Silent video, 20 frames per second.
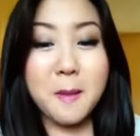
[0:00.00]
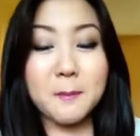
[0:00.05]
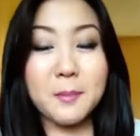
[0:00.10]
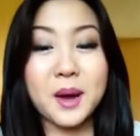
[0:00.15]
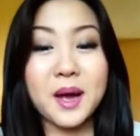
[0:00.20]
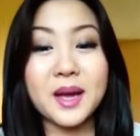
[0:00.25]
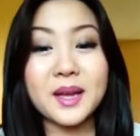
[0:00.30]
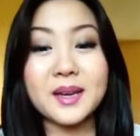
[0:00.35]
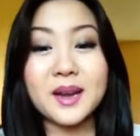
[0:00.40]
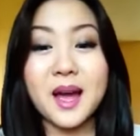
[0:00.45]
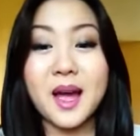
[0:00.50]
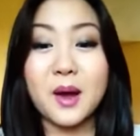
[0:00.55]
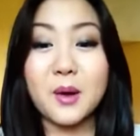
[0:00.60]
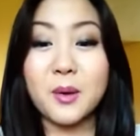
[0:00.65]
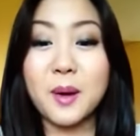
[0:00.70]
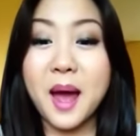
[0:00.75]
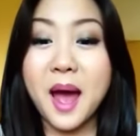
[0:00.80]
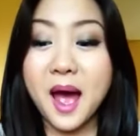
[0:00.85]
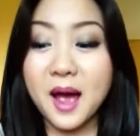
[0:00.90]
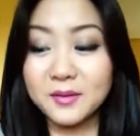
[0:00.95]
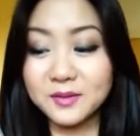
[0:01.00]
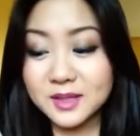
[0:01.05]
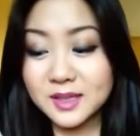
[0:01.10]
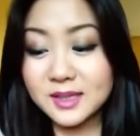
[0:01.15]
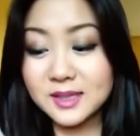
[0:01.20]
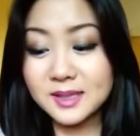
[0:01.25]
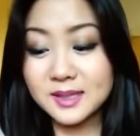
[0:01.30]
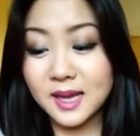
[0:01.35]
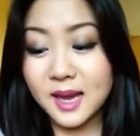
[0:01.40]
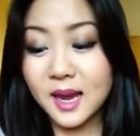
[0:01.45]
But I would have to
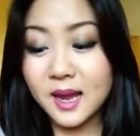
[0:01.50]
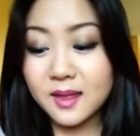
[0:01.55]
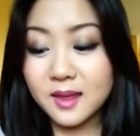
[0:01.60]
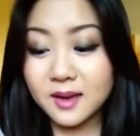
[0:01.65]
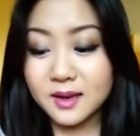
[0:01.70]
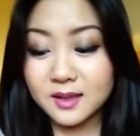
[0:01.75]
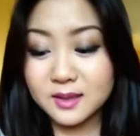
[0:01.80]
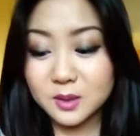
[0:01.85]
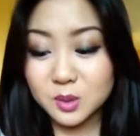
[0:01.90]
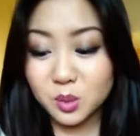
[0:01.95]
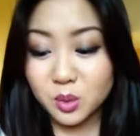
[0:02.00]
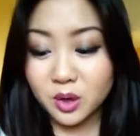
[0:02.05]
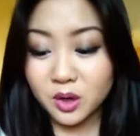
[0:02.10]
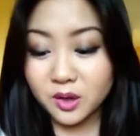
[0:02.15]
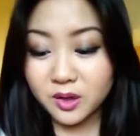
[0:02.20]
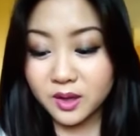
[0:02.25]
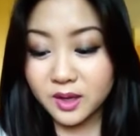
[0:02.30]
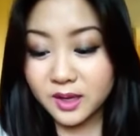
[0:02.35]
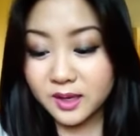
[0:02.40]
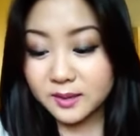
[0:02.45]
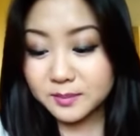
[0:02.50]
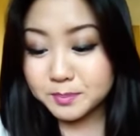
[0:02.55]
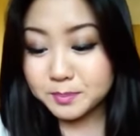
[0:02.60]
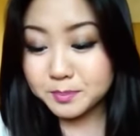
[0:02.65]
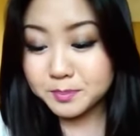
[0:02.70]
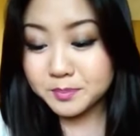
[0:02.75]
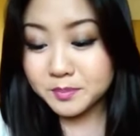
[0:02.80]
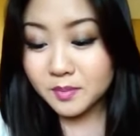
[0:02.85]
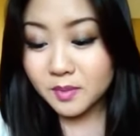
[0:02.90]
say that it's worth it.